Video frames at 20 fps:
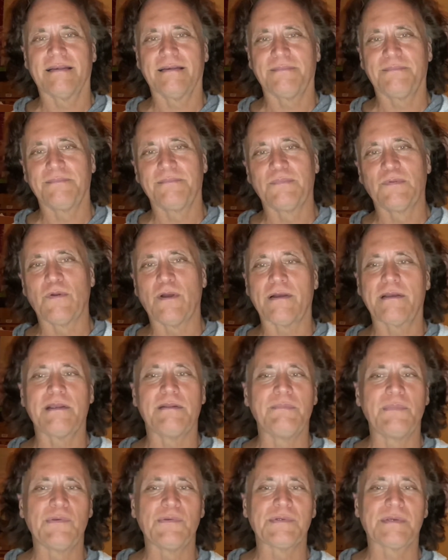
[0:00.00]

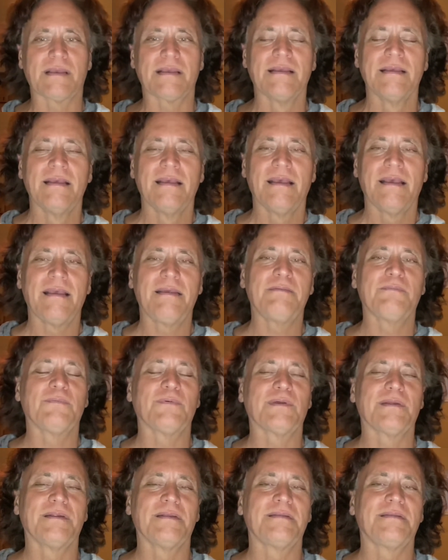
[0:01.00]
Rockin' Music. Hey, we're
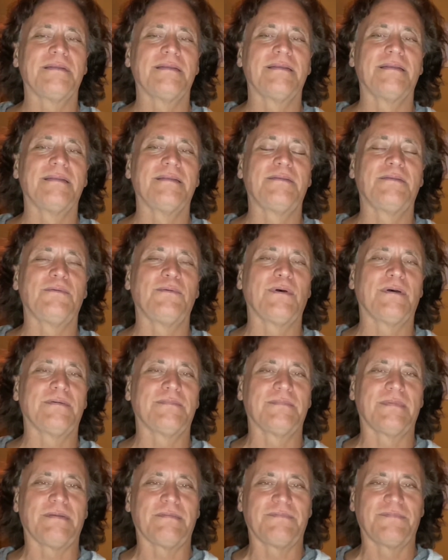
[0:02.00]
gonna do
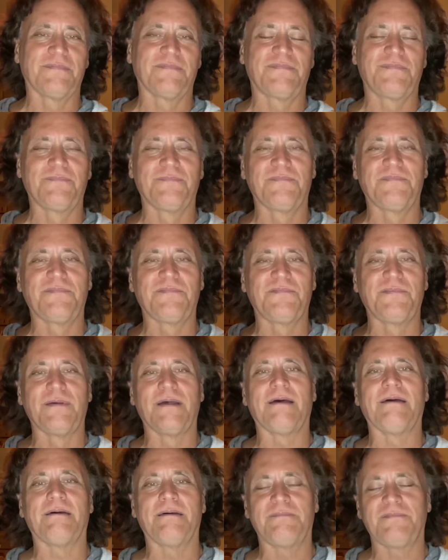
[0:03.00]
a
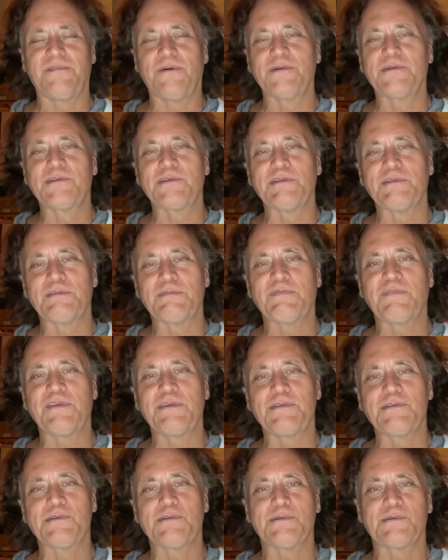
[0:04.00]
functions,
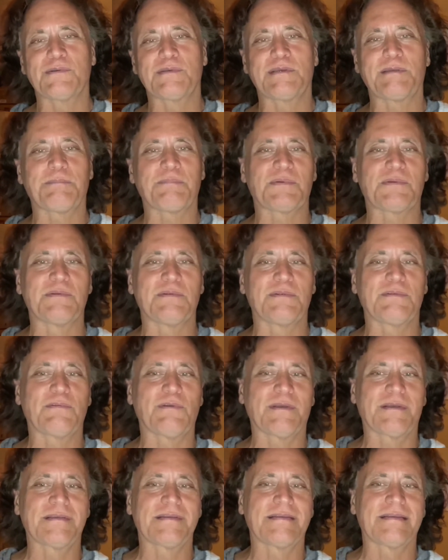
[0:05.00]
features, tips, and
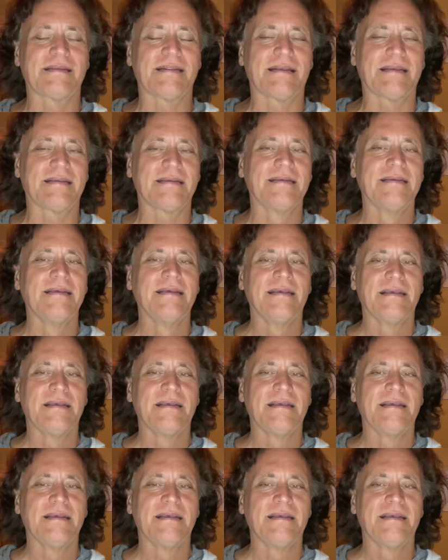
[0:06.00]
tricks today.